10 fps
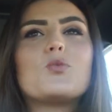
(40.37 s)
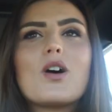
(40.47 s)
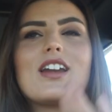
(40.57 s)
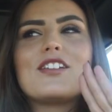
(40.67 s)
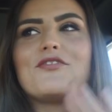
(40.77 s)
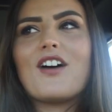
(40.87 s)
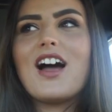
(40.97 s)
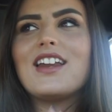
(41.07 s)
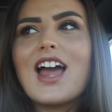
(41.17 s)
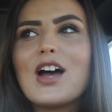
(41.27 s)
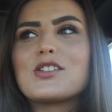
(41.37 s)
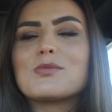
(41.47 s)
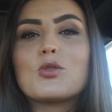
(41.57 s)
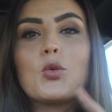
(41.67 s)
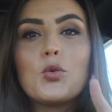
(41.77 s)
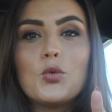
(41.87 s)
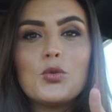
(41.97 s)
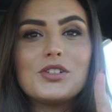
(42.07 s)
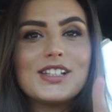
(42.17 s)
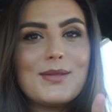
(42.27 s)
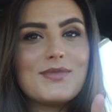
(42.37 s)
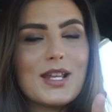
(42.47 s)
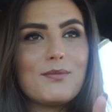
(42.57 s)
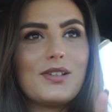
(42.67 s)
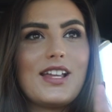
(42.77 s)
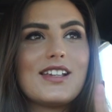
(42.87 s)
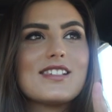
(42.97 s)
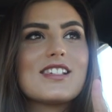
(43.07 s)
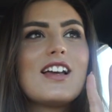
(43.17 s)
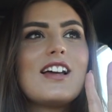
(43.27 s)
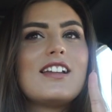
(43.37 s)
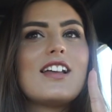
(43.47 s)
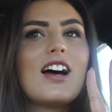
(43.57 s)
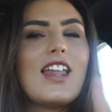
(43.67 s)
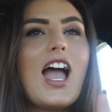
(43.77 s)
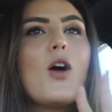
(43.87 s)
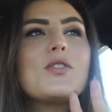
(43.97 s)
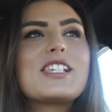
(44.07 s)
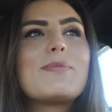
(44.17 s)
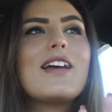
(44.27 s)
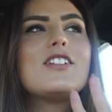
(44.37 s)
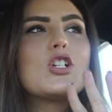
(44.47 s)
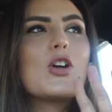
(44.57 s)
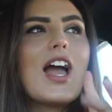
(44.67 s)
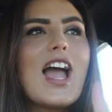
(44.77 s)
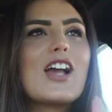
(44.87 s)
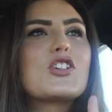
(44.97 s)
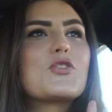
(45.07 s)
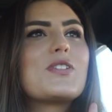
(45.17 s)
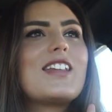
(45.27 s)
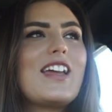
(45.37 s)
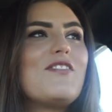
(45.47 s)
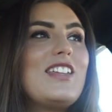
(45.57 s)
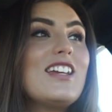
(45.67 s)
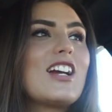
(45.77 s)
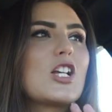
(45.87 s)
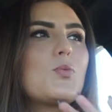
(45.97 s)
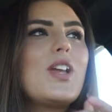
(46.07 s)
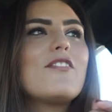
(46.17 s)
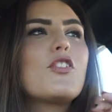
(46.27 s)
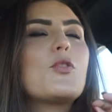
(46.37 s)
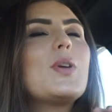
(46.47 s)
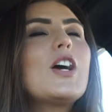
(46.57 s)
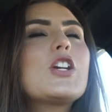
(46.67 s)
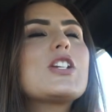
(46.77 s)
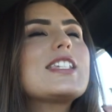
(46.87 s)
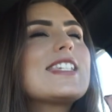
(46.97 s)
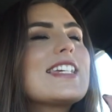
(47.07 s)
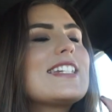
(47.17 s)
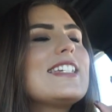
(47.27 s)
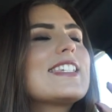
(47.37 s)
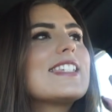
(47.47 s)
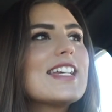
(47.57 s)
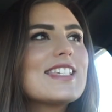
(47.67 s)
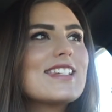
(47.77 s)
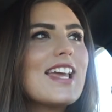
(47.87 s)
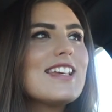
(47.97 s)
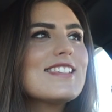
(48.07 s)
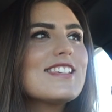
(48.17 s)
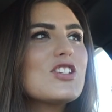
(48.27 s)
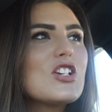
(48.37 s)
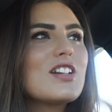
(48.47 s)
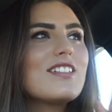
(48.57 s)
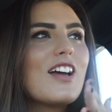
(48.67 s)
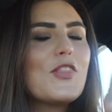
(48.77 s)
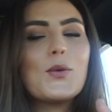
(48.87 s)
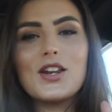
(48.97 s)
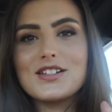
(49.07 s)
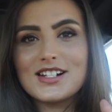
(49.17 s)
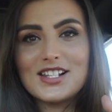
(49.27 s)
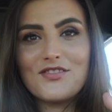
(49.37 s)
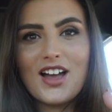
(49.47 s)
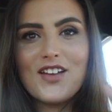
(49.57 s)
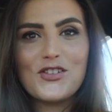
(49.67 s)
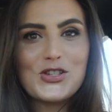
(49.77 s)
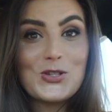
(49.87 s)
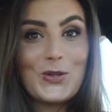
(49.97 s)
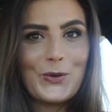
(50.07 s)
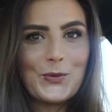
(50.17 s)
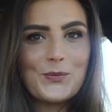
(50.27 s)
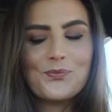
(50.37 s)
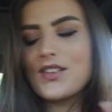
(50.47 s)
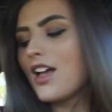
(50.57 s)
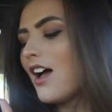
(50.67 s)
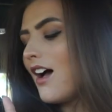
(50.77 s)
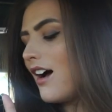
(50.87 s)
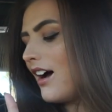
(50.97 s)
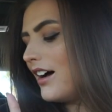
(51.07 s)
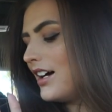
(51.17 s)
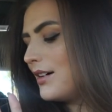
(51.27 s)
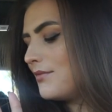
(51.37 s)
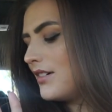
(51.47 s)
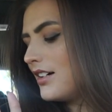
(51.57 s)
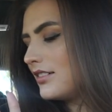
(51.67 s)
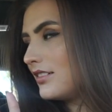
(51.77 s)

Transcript: wanted to find out some cool leap day plans on how to spend your extra day of the year, because we have three hundred sixty-six days this year, not three hundred sixty-five. So um